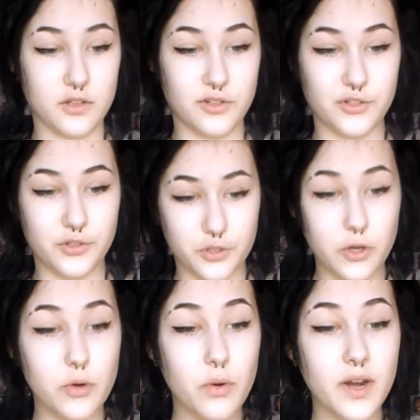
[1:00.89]
Just
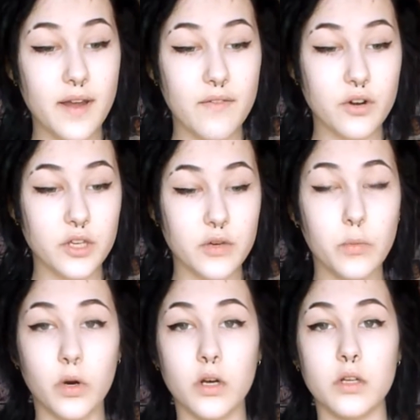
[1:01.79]
do whatever you
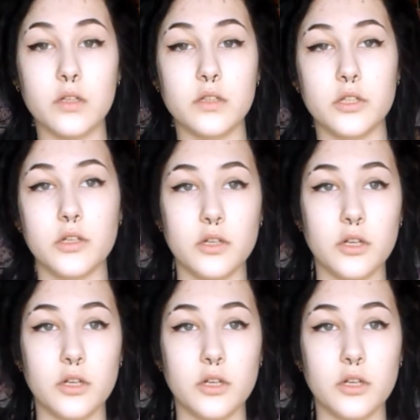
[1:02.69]
want.